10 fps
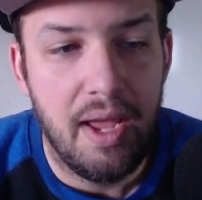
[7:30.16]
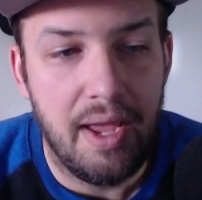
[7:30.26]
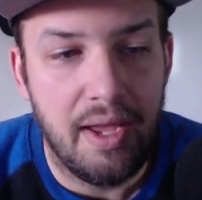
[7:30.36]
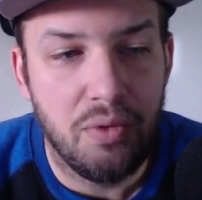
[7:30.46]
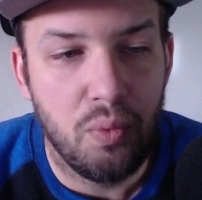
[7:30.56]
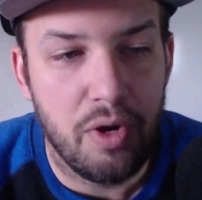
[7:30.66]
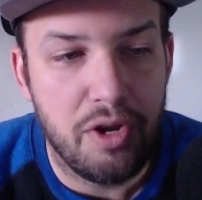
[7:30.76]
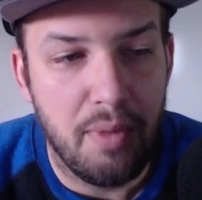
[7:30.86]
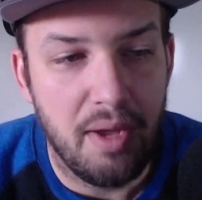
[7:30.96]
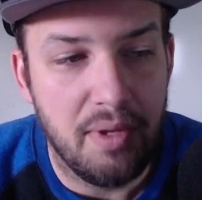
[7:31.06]
and where
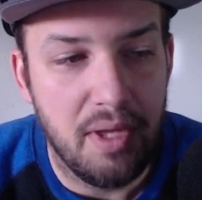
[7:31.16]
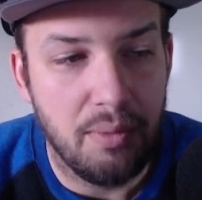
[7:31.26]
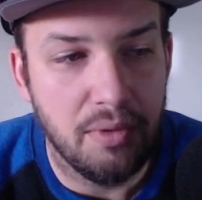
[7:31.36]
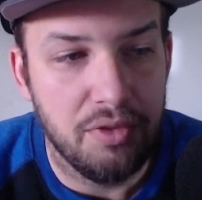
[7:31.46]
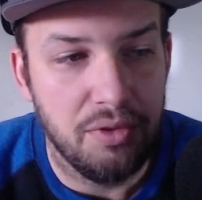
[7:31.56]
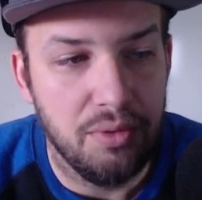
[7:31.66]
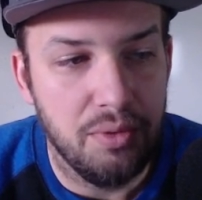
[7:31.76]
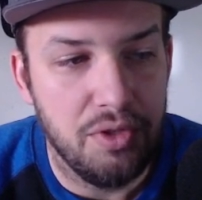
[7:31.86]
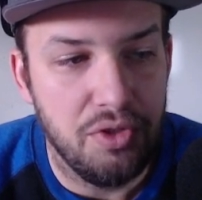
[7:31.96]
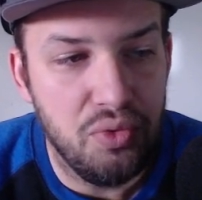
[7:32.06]
you might be able
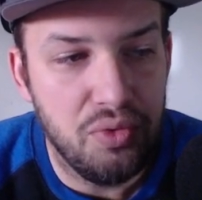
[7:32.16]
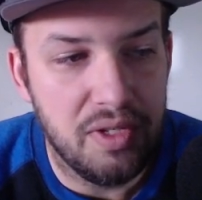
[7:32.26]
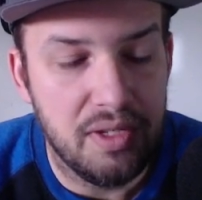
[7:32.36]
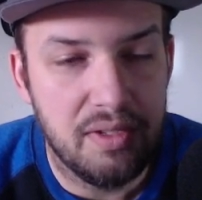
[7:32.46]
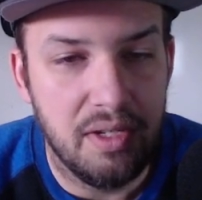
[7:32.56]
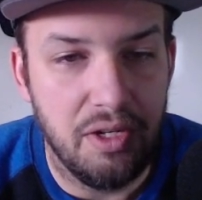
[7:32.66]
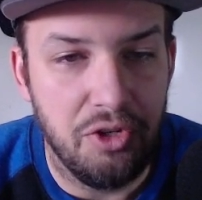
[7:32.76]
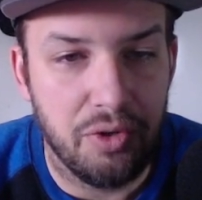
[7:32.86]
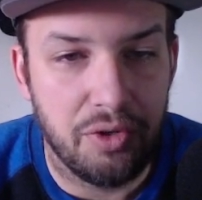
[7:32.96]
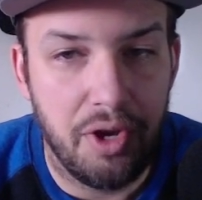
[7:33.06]
to use this in
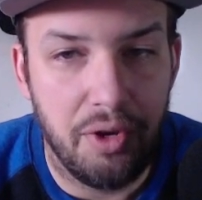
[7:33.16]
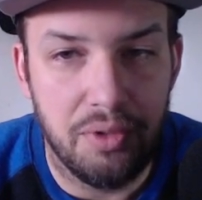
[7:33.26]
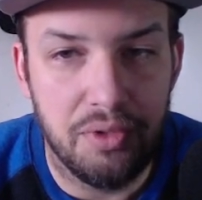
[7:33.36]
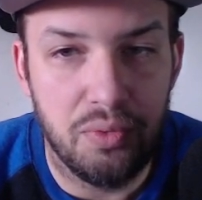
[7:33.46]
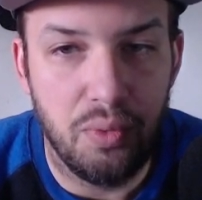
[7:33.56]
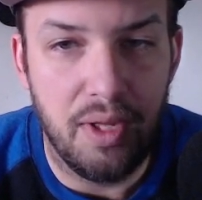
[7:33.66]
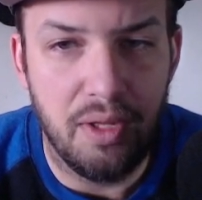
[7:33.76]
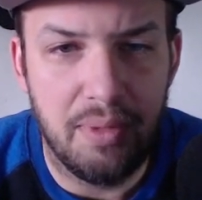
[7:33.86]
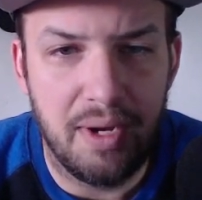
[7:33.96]
your code as well.